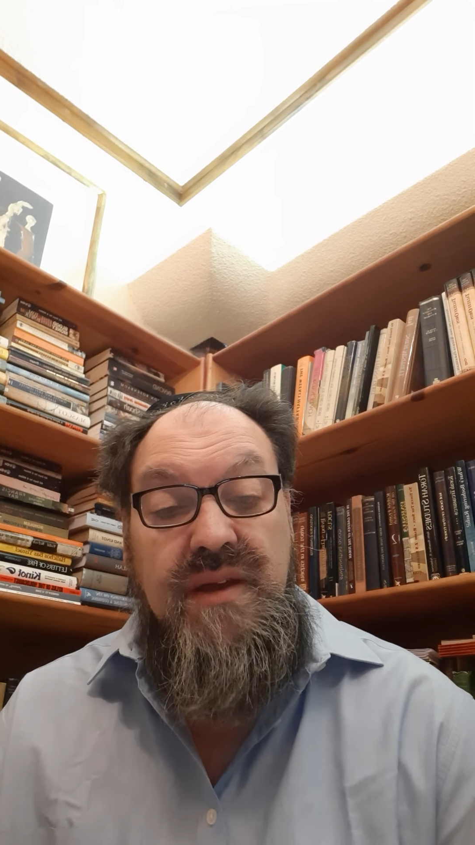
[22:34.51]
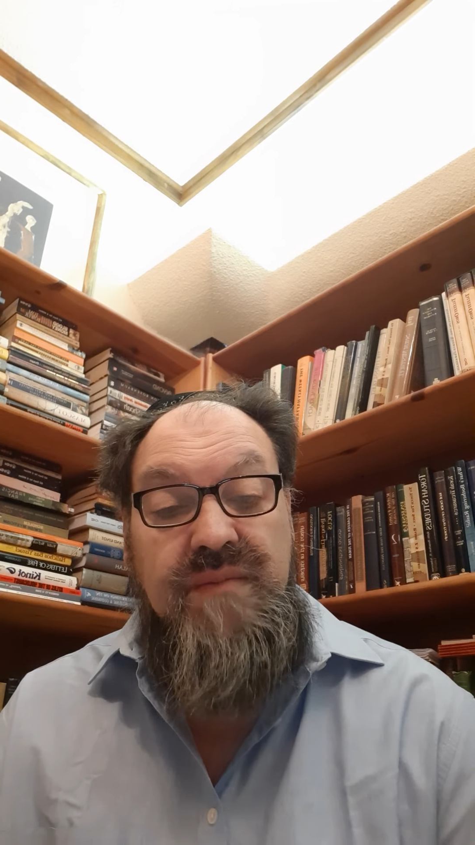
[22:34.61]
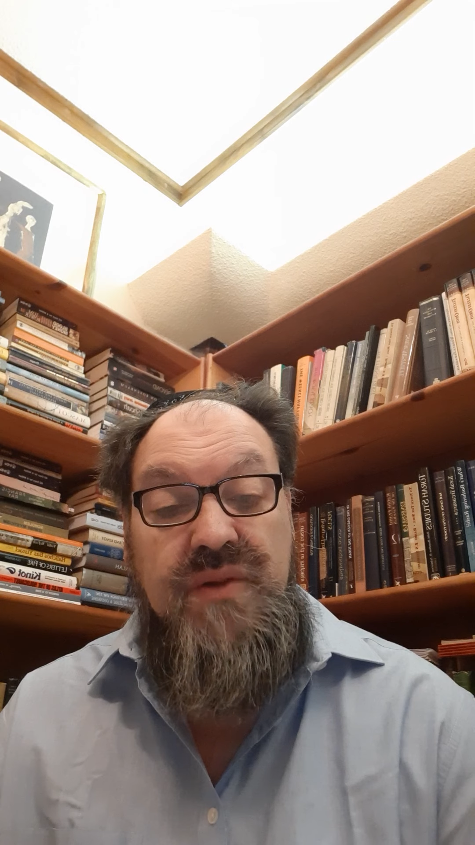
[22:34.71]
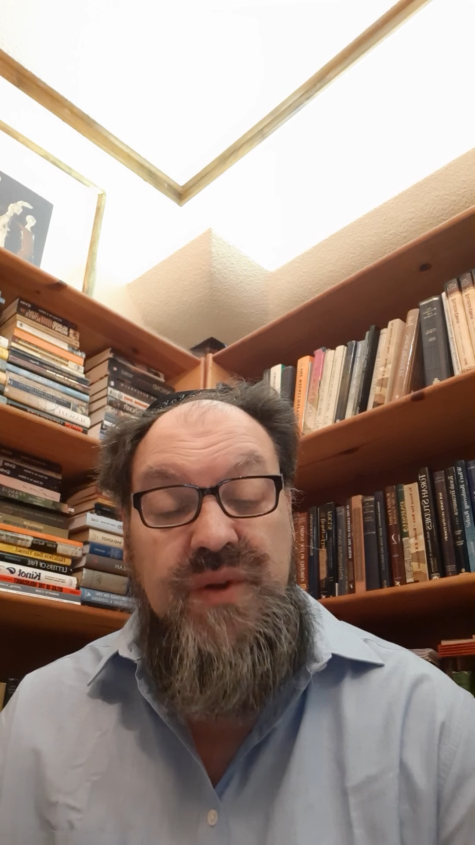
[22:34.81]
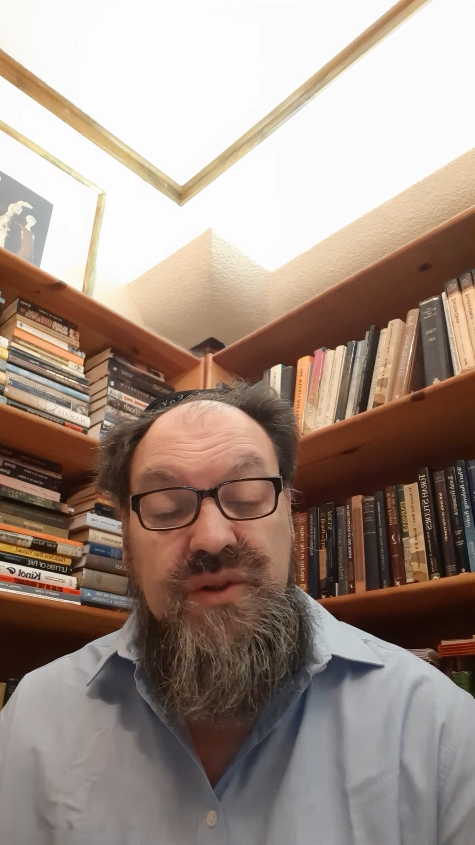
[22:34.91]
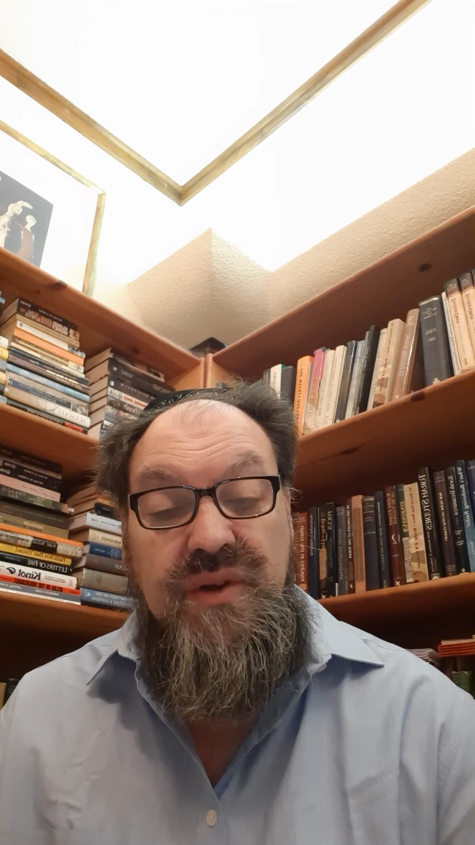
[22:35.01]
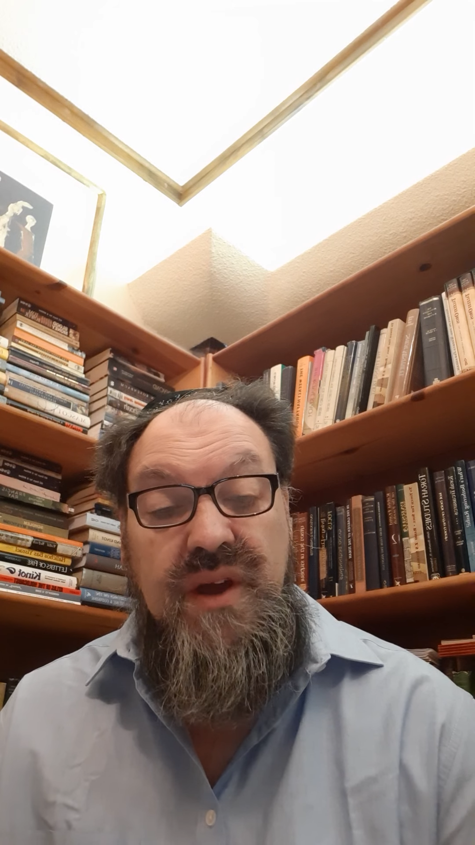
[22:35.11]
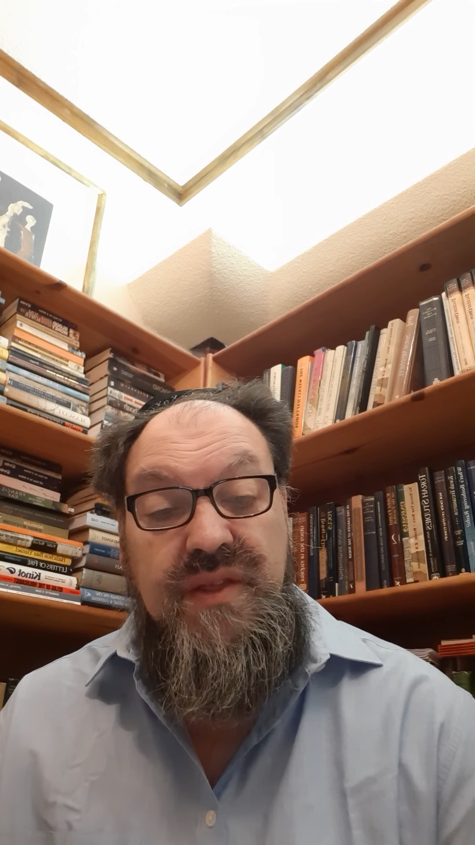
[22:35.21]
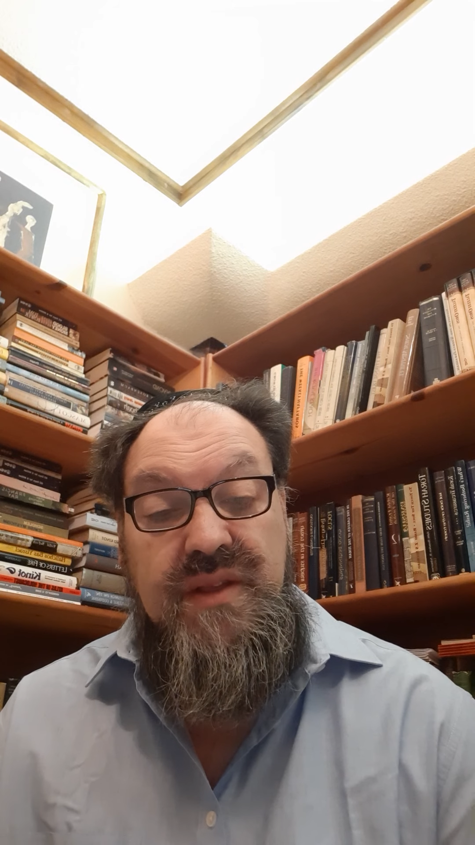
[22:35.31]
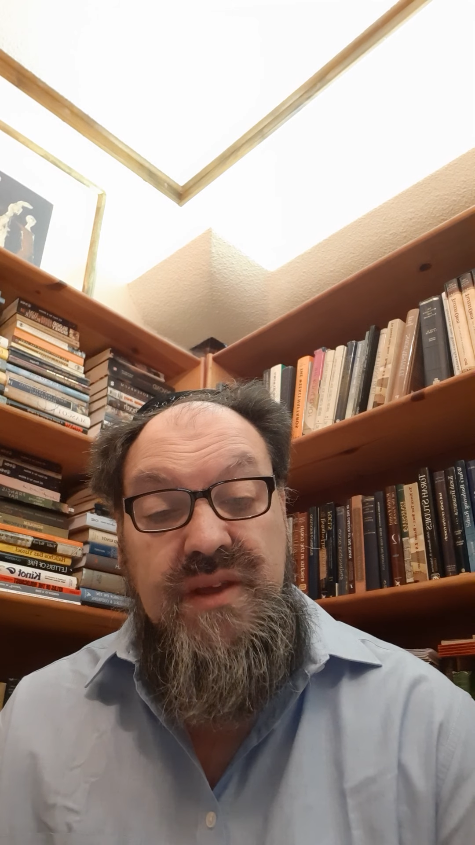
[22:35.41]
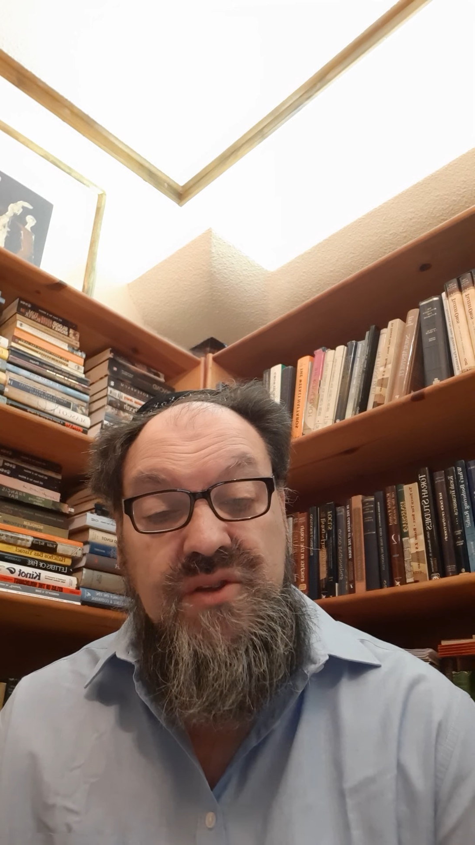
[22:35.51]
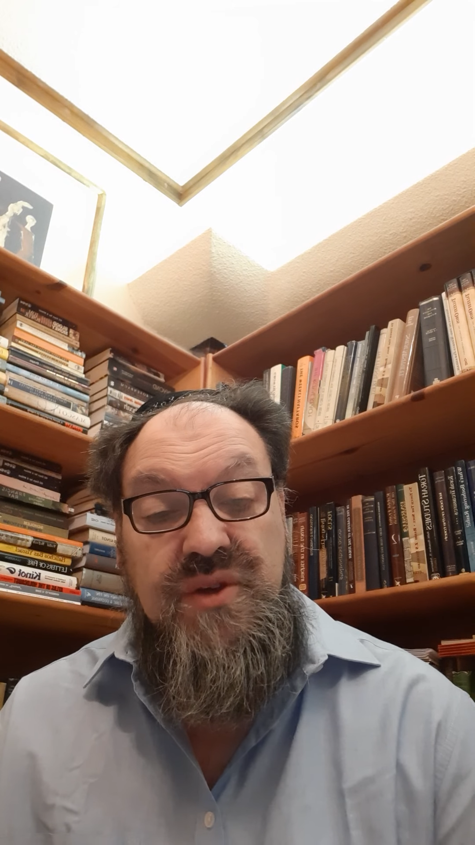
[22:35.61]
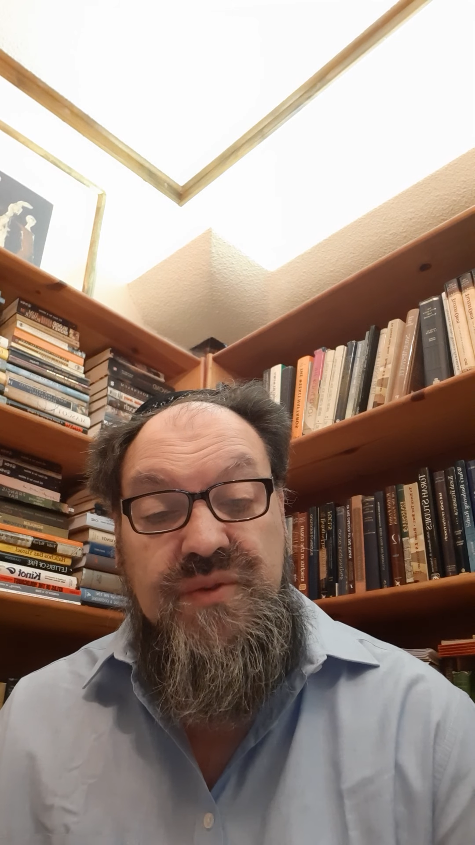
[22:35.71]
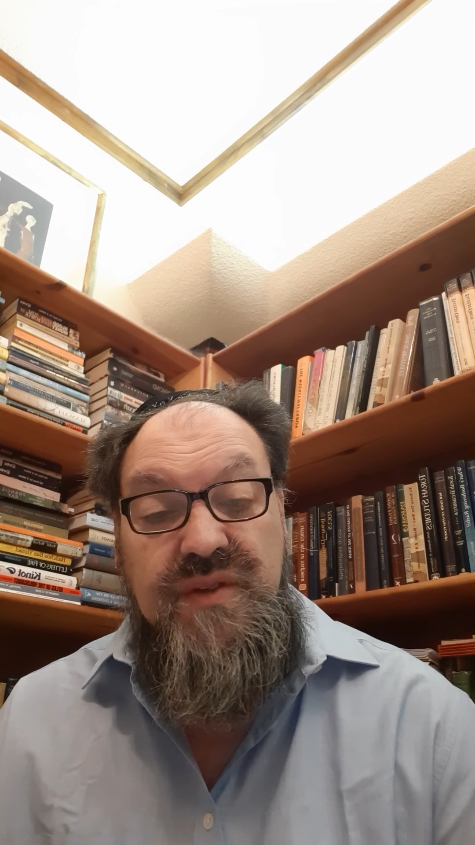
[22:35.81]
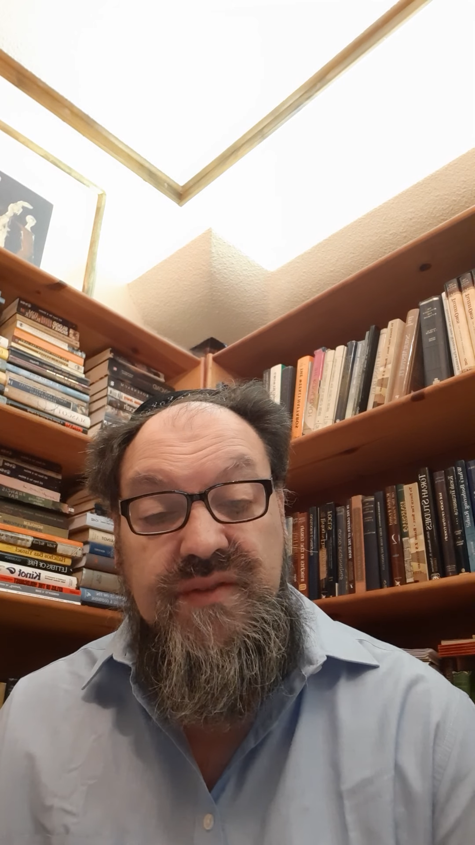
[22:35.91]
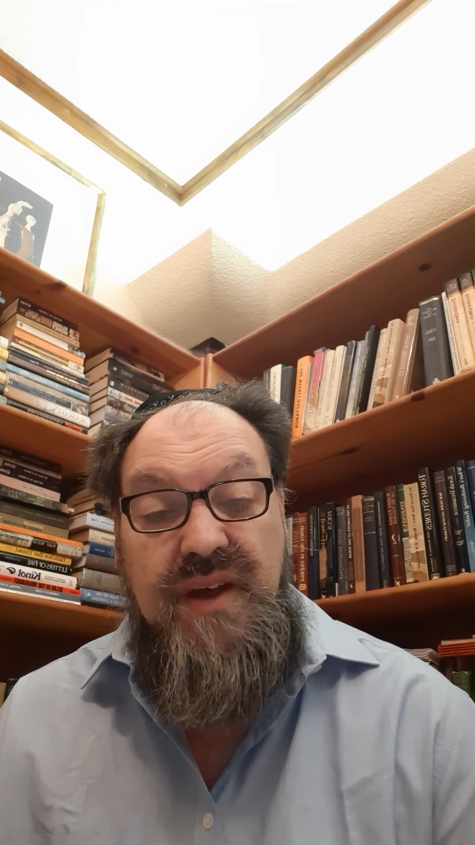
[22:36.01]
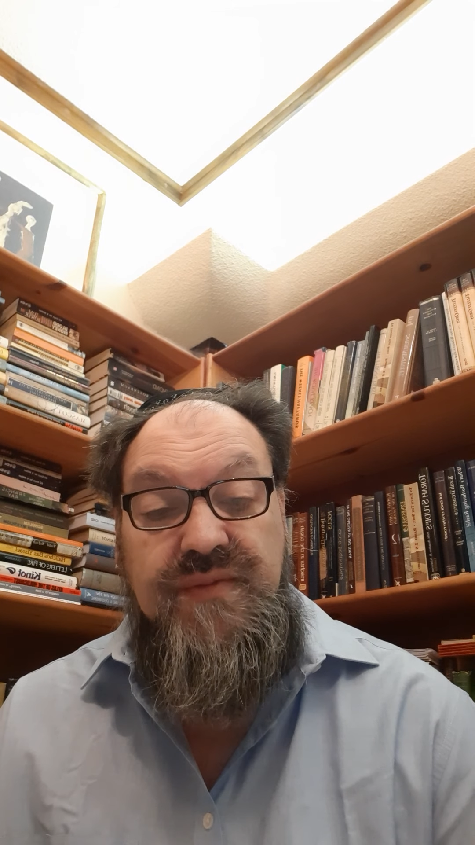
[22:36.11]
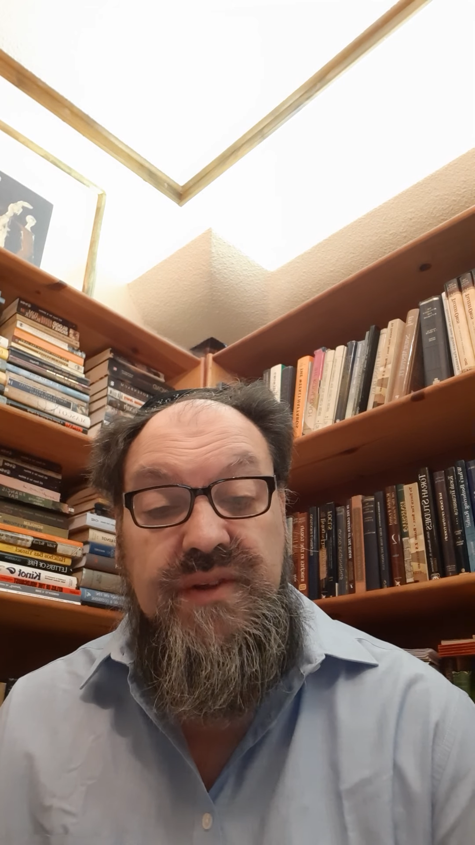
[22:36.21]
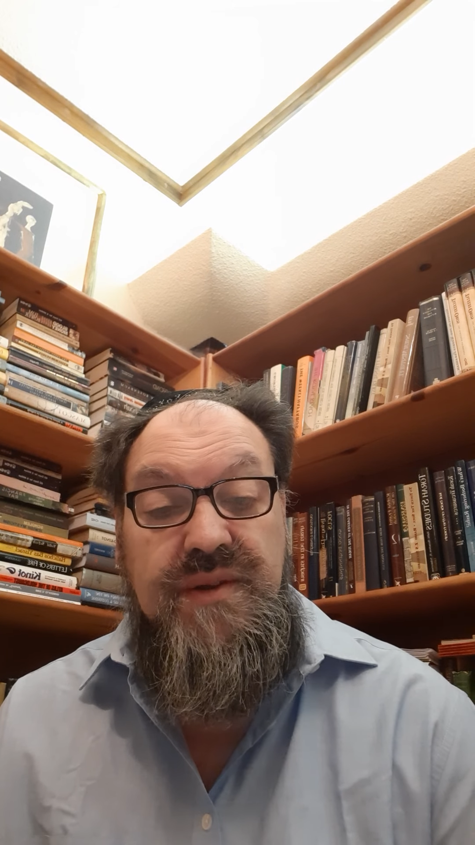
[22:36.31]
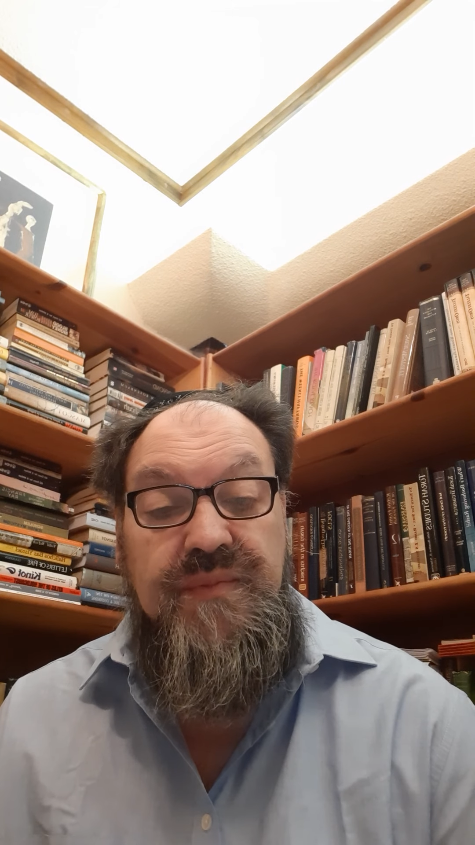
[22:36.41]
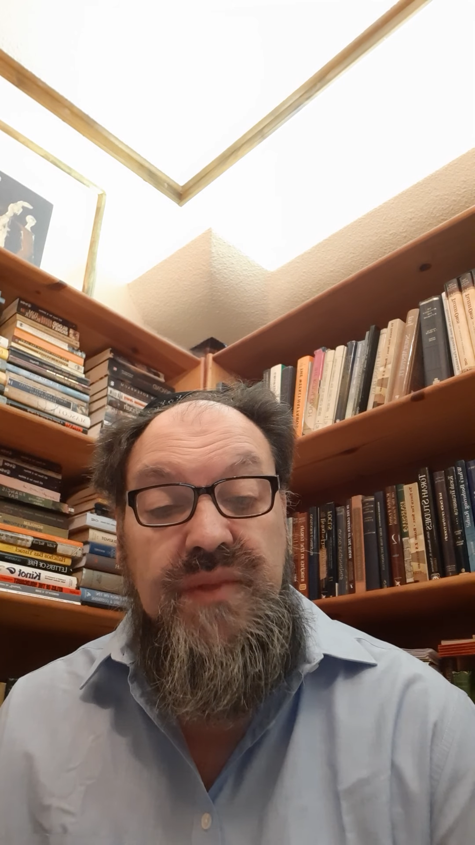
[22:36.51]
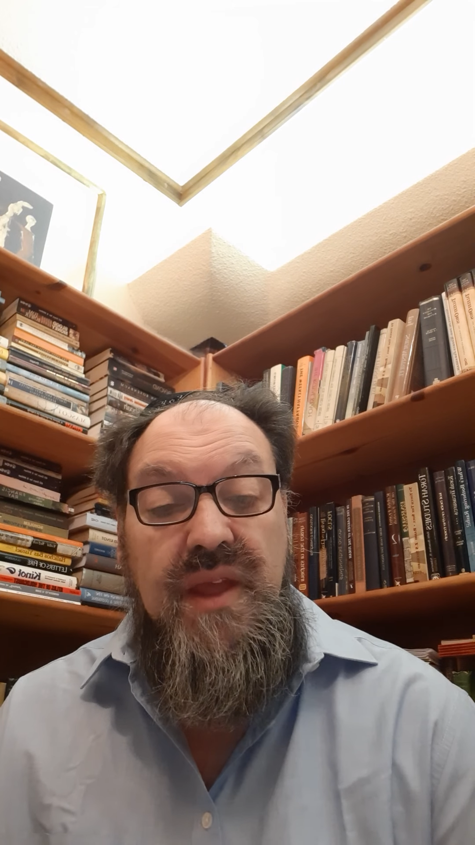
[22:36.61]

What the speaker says: But we do know that the Egyptians suffered,